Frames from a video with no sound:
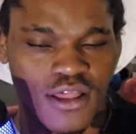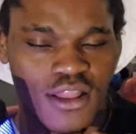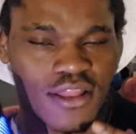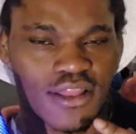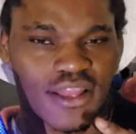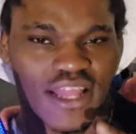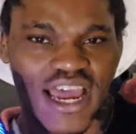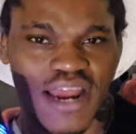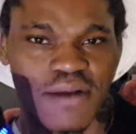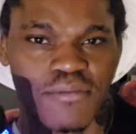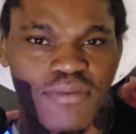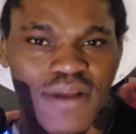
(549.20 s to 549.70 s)

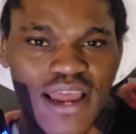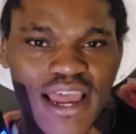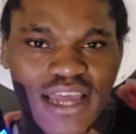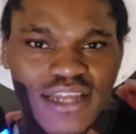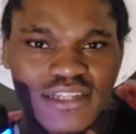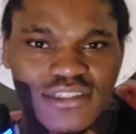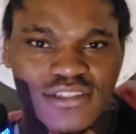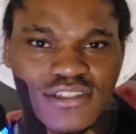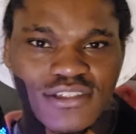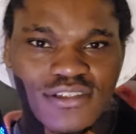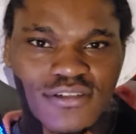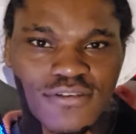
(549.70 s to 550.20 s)
Lab
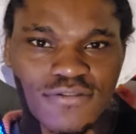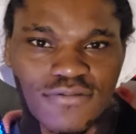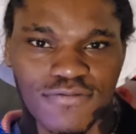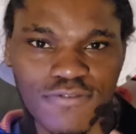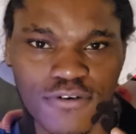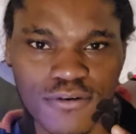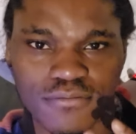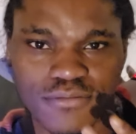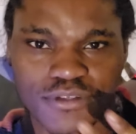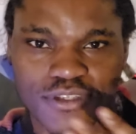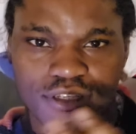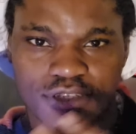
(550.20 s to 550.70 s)
Rats
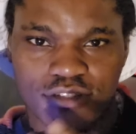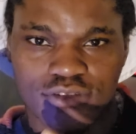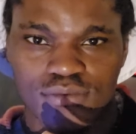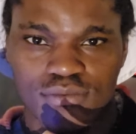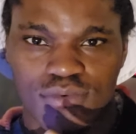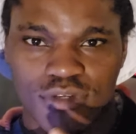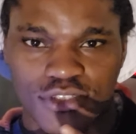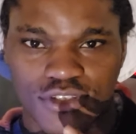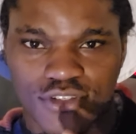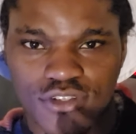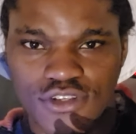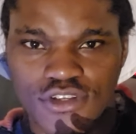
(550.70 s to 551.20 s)
from season
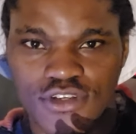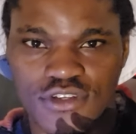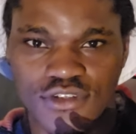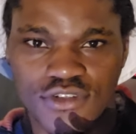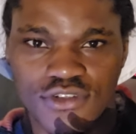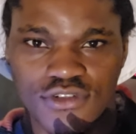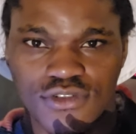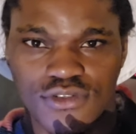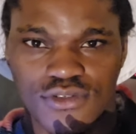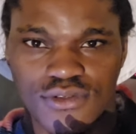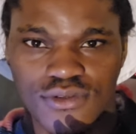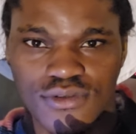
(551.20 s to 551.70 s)
1 to
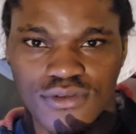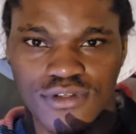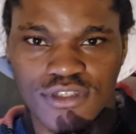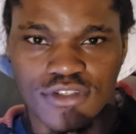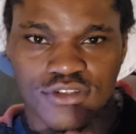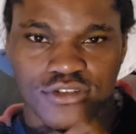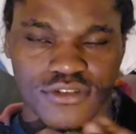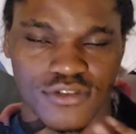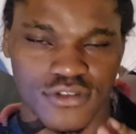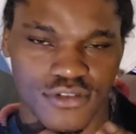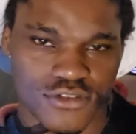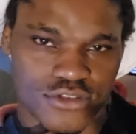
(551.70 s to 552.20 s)
season 2
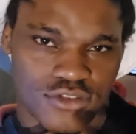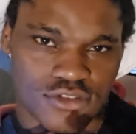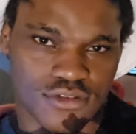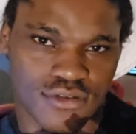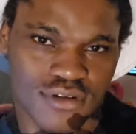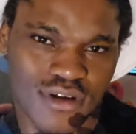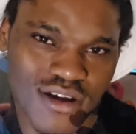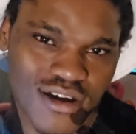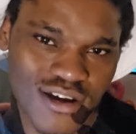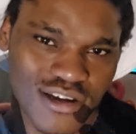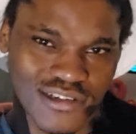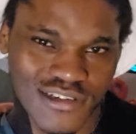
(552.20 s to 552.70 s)

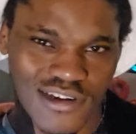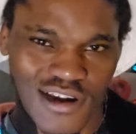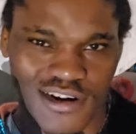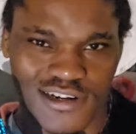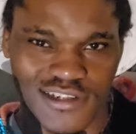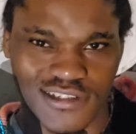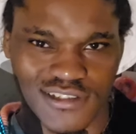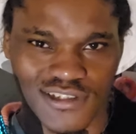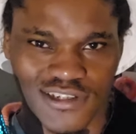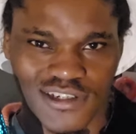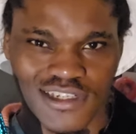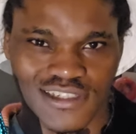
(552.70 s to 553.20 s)
is not
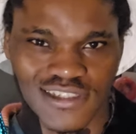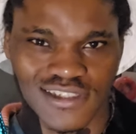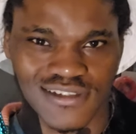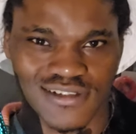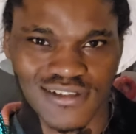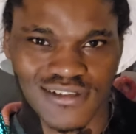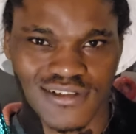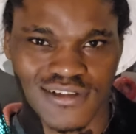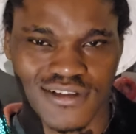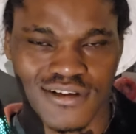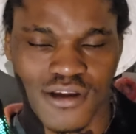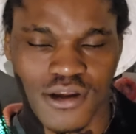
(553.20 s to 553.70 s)
as good
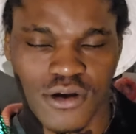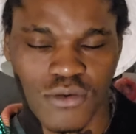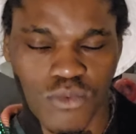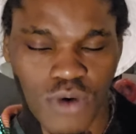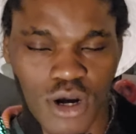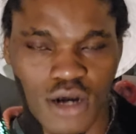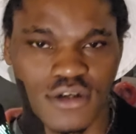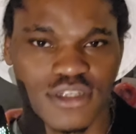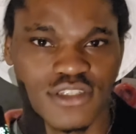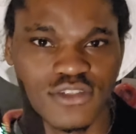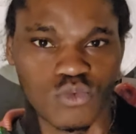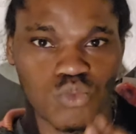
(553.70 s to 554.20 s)
as...
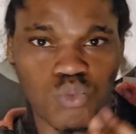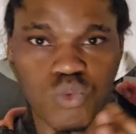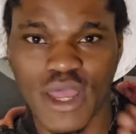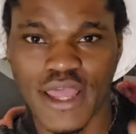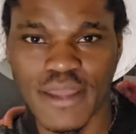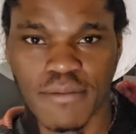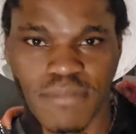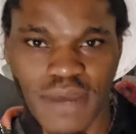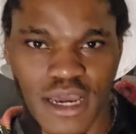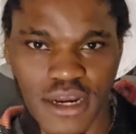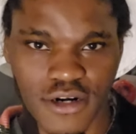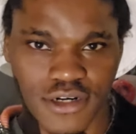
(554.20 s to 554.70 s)
Well, it's way
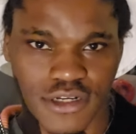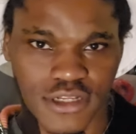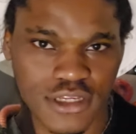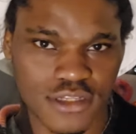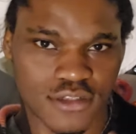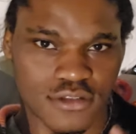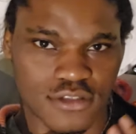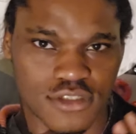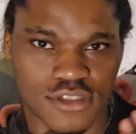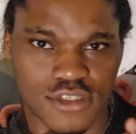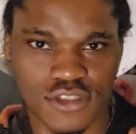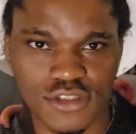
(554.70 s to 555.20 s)
better
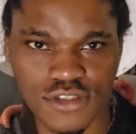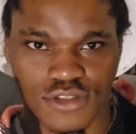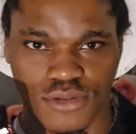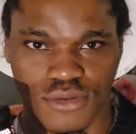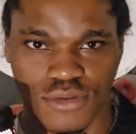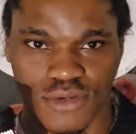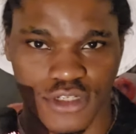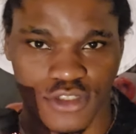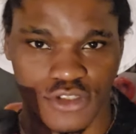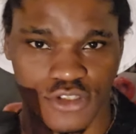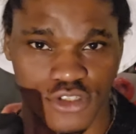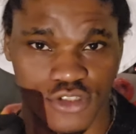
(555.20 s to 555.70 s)
than season
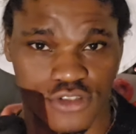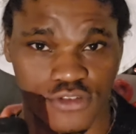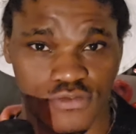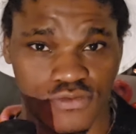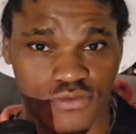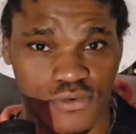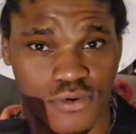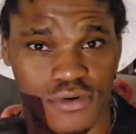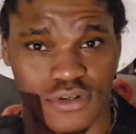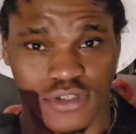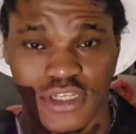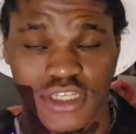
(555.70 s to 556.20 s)
3 and season
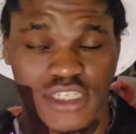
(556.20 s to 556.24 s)
4,